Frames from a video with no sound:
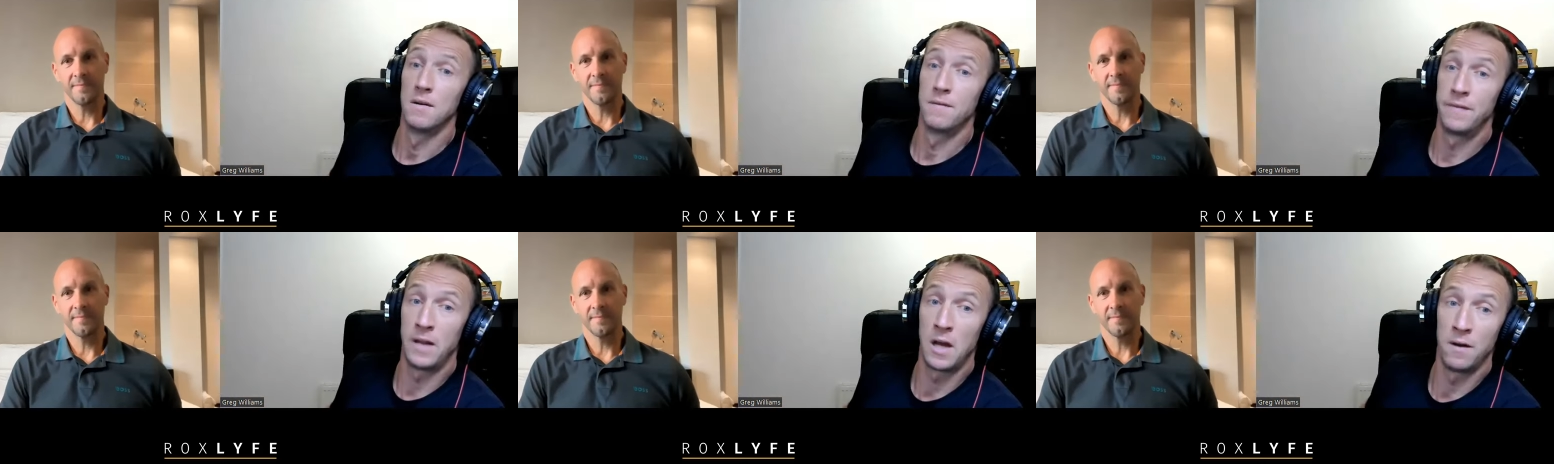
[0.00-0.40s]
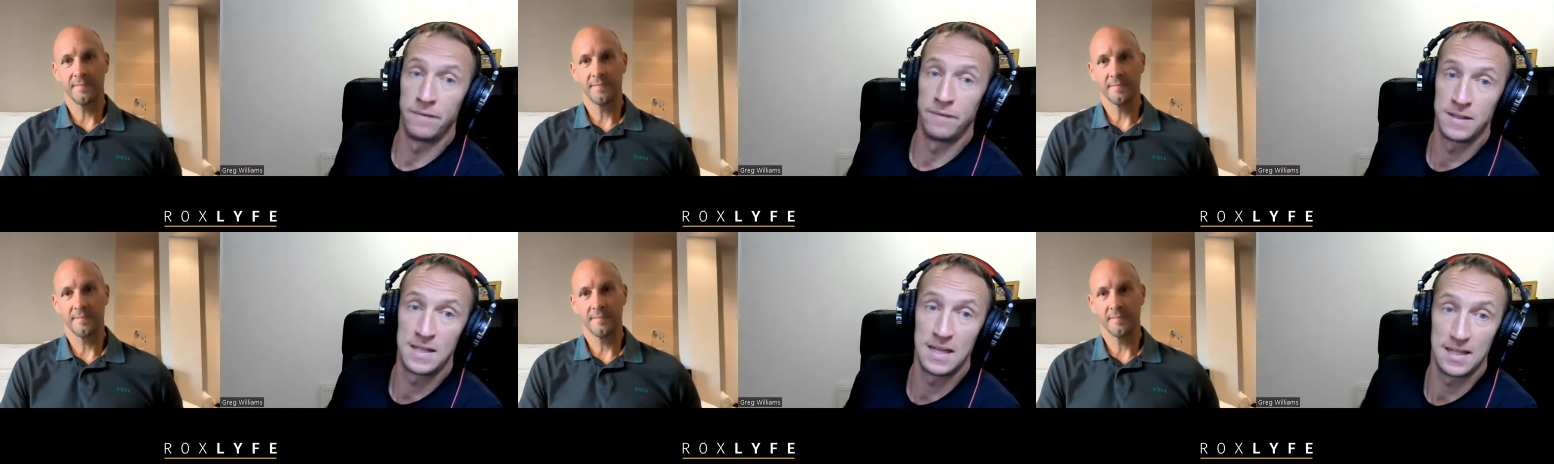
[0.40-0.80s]
Speaker 1: for the
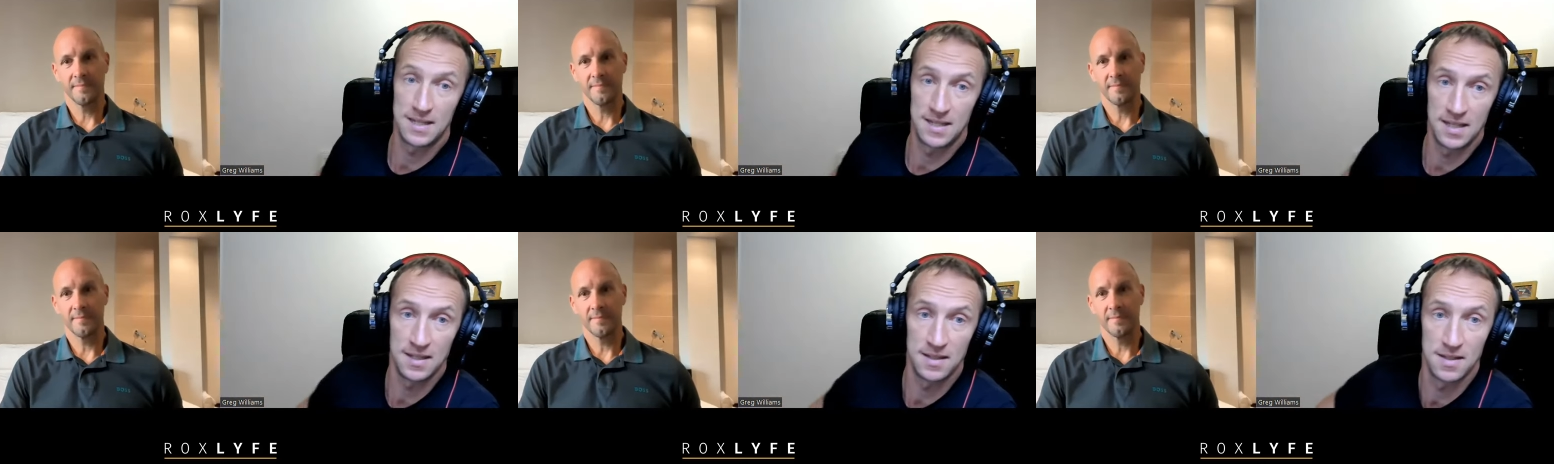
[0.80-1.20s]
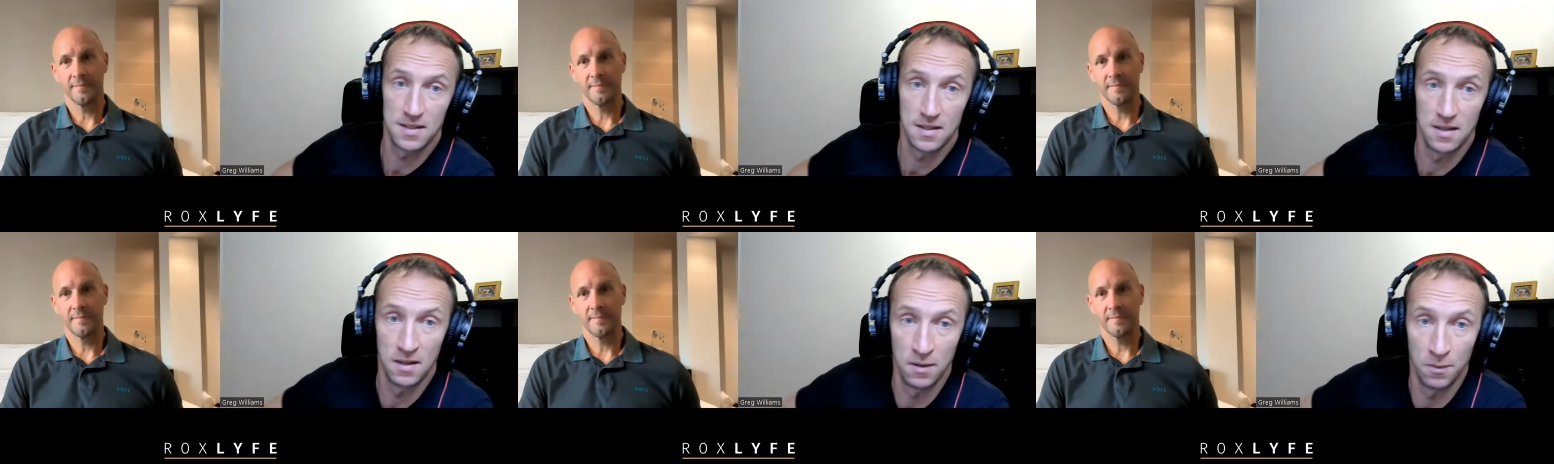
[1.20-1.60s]
over
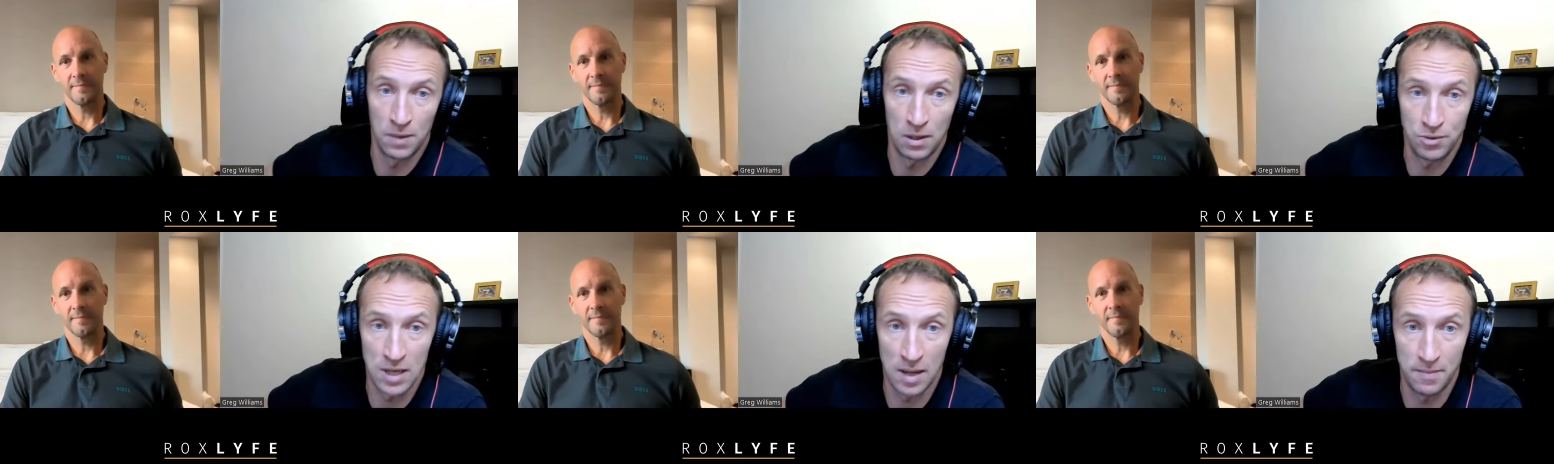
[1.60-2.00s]
sixties at the World